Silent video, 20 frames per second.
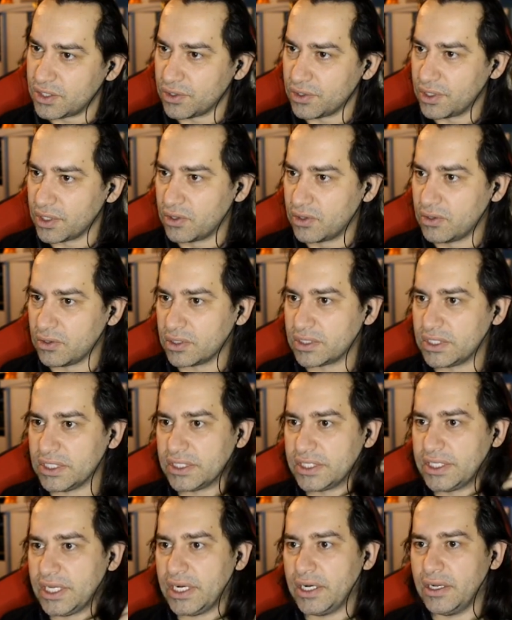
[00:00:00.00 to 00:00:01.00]
So the
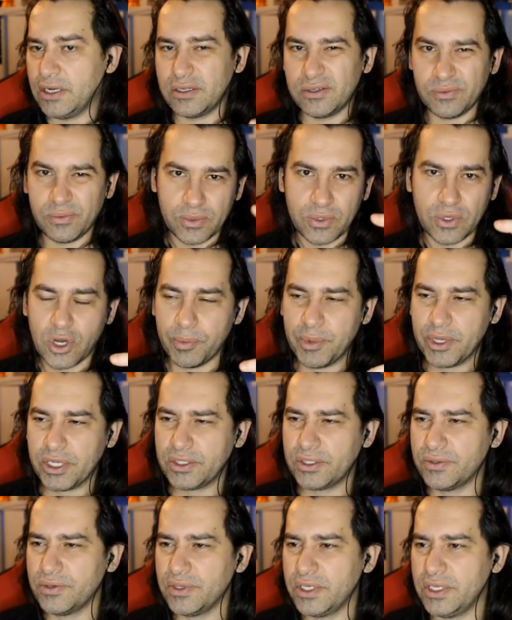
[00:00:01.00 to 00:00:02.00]
Gok'tad Carrier,
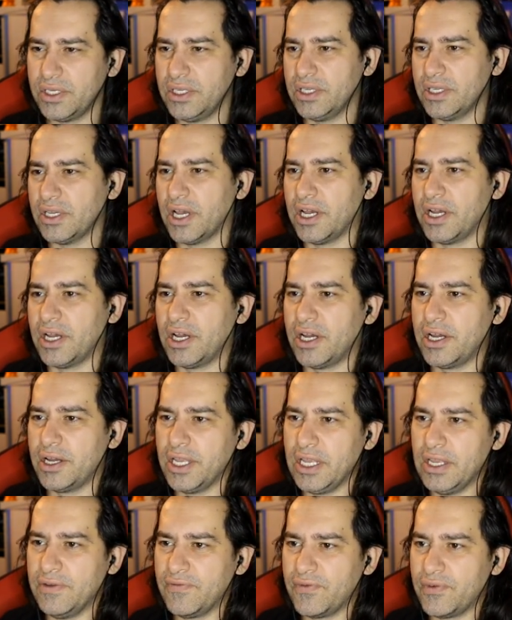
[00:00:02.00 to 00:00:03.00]
coming to the
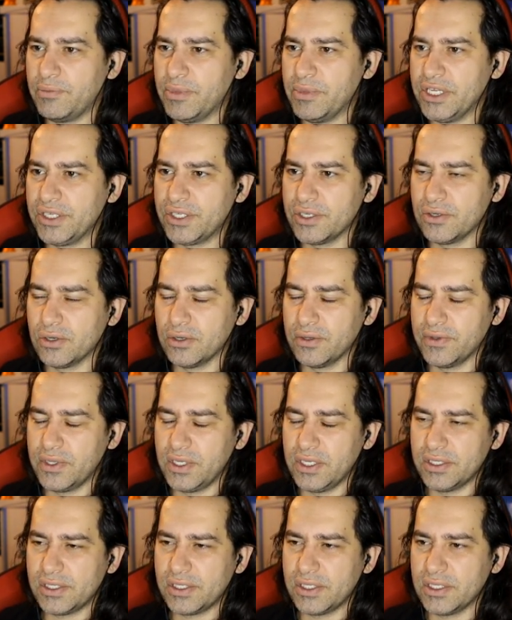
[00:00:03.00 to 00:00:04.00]
information of
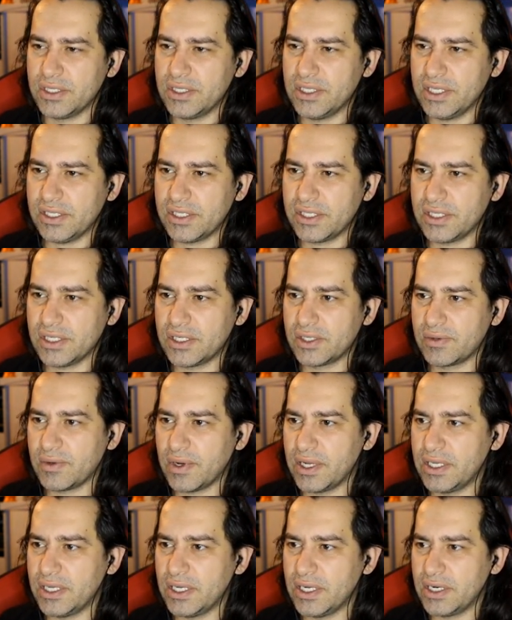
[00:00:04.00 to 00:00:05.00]
the statistics
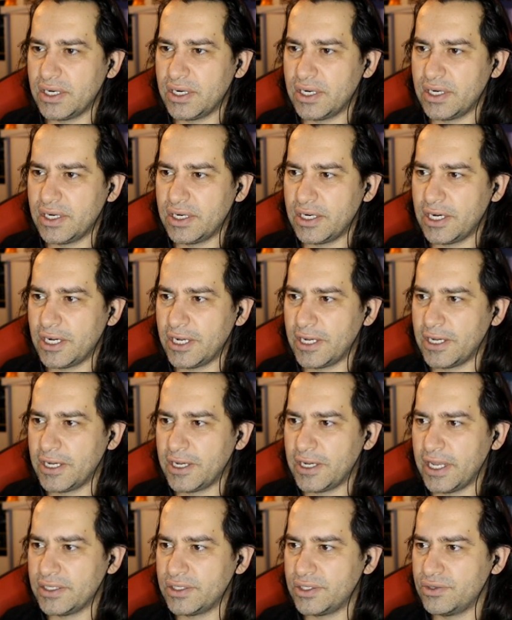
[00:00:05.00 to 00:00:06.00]
right here,
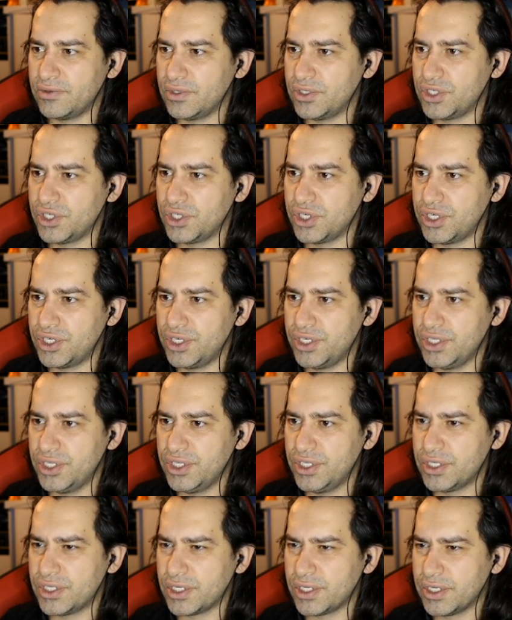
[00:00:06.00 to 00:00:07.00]
has
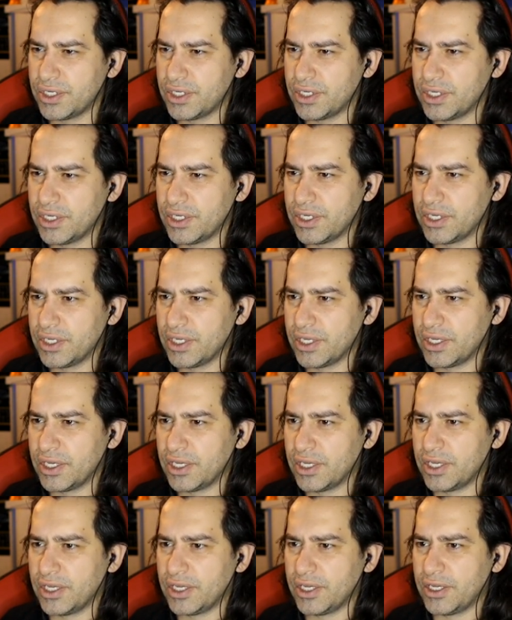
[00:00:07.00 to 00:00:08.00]
returned.
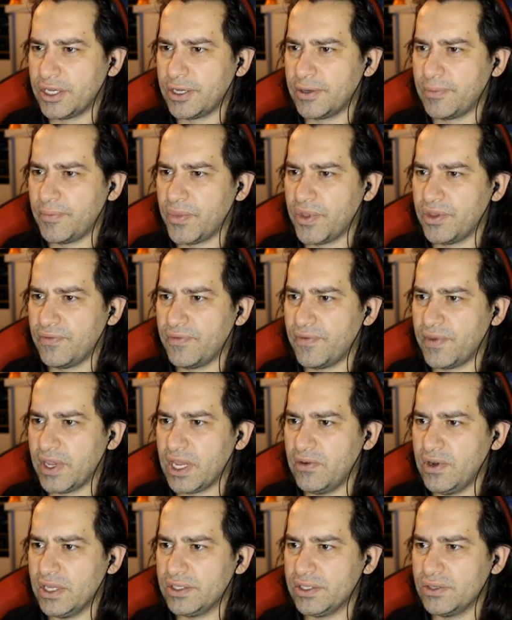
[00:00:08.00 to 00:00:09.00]
The
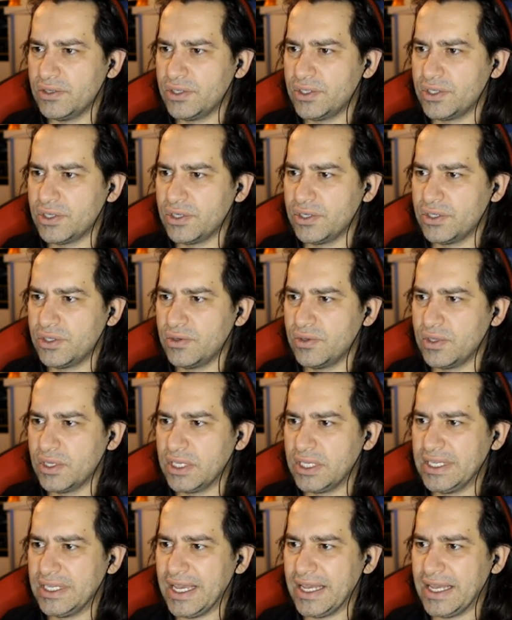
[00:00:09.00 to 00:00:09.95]
Fek'Ihri has returned to the